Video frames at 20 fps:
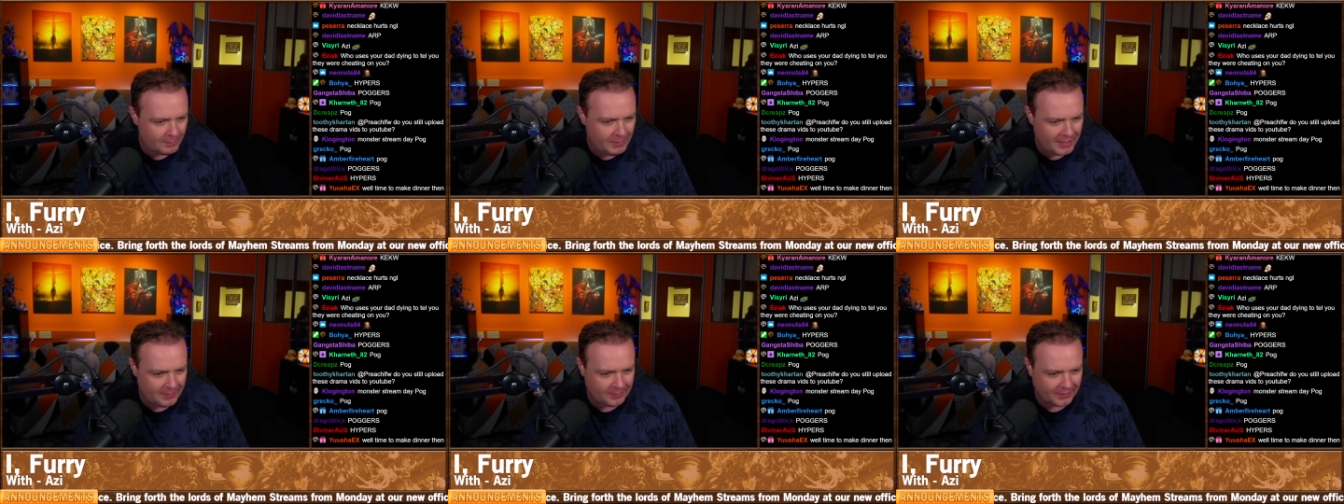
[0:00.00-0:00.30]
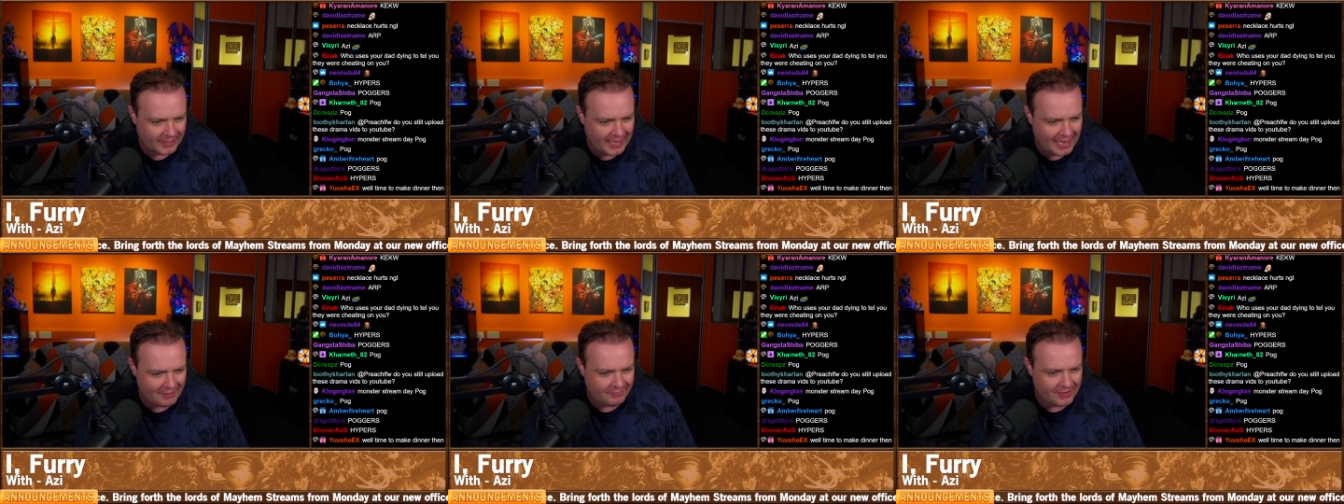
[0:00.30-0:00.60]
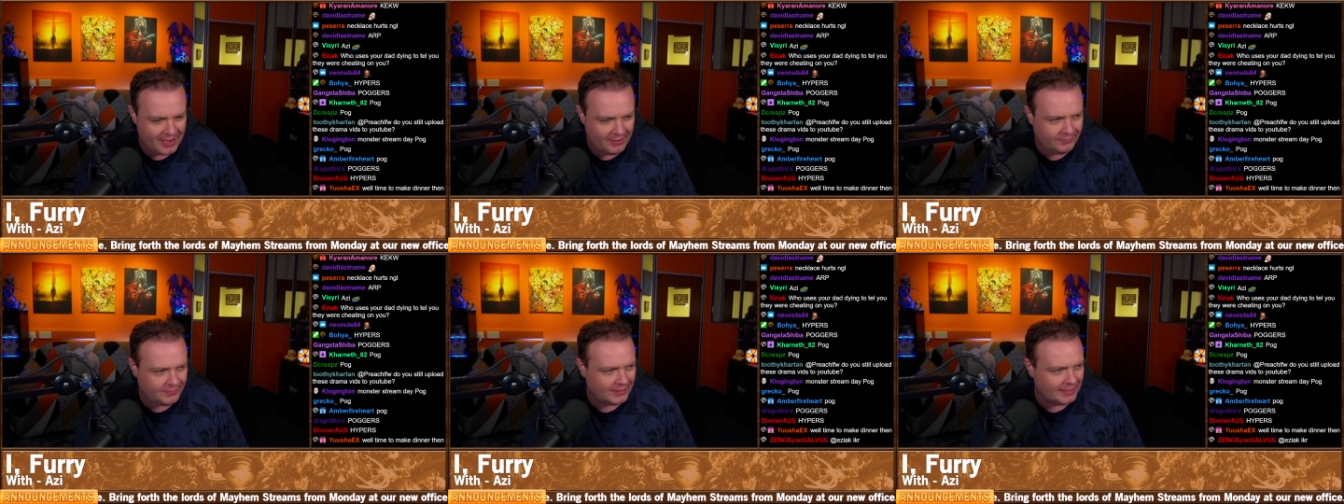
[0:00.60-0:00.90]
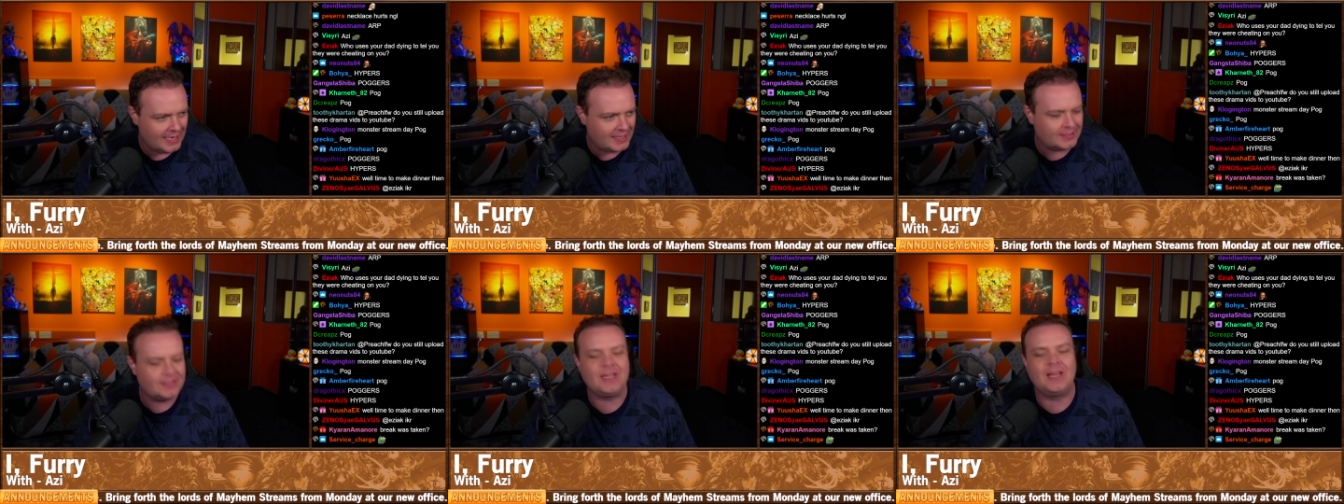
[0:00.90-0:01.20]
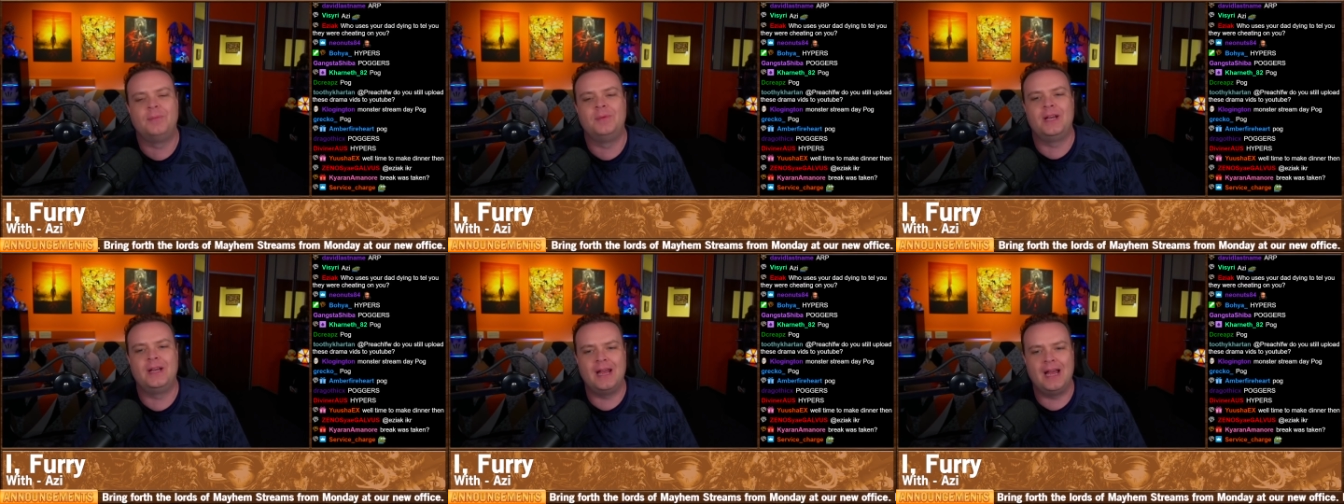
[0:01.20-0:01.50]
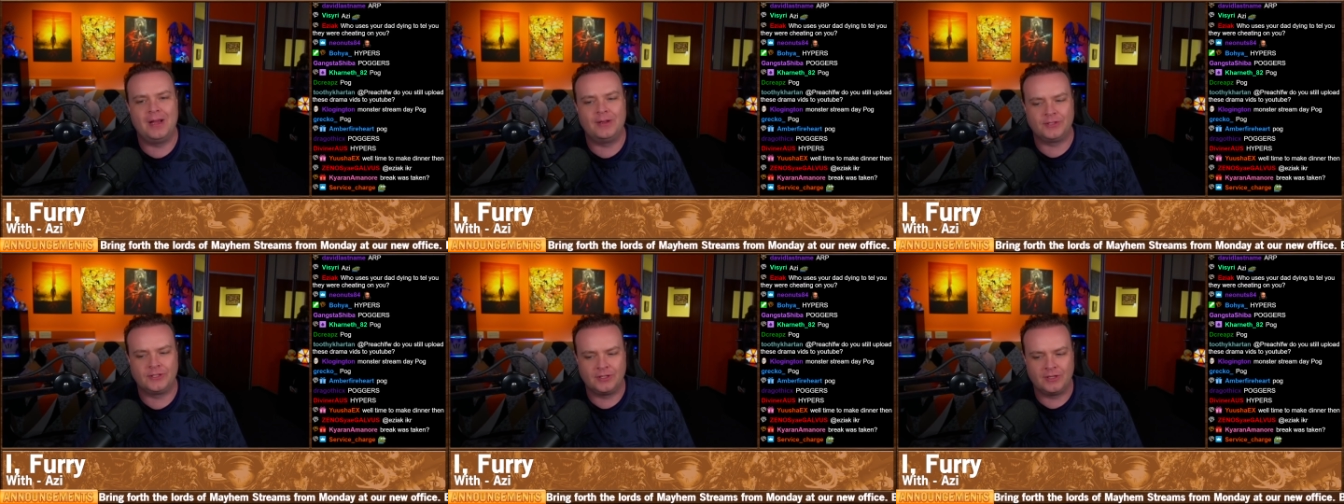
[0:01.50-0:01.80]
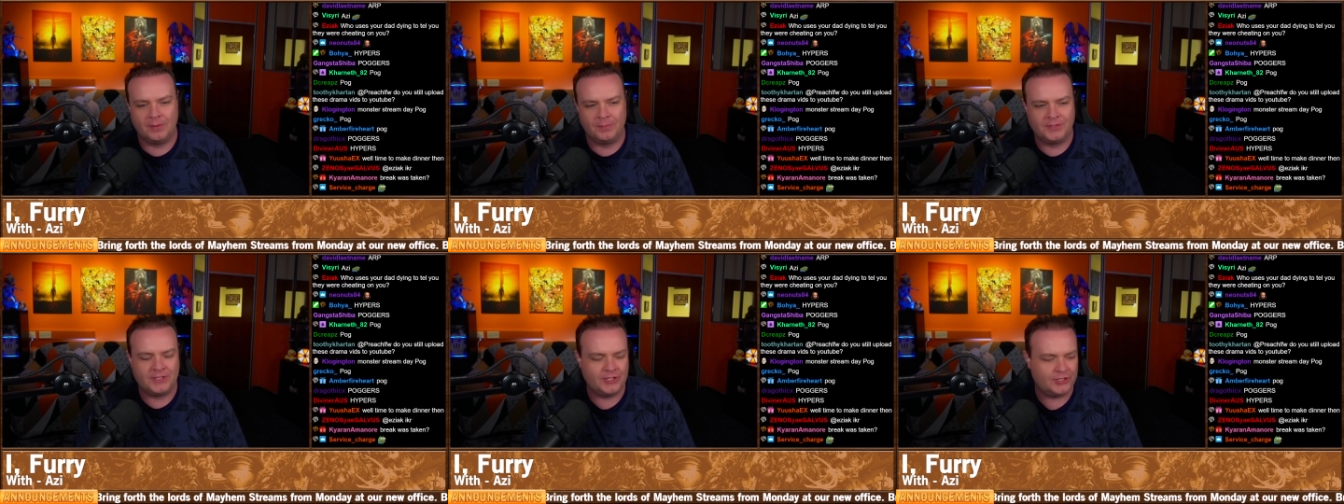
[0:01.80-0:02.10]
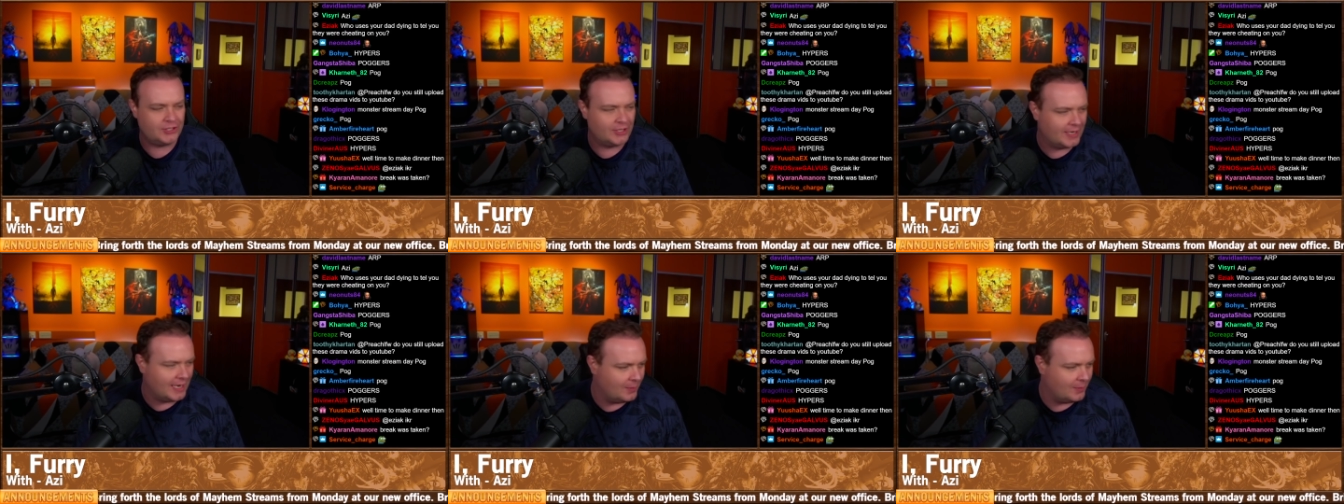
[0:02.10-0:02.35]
FF. The last time we did a housing competition,